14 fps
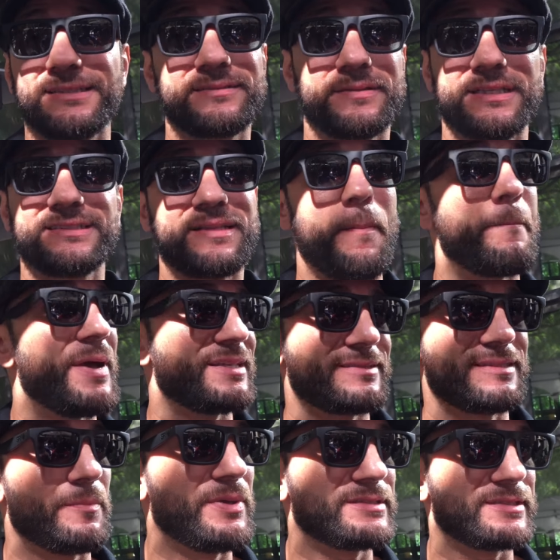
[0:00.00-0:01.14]
He's, he's the best
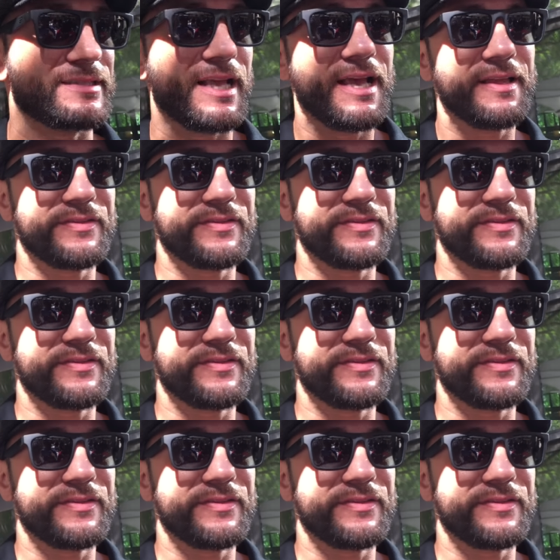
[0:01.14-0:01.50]
in the business.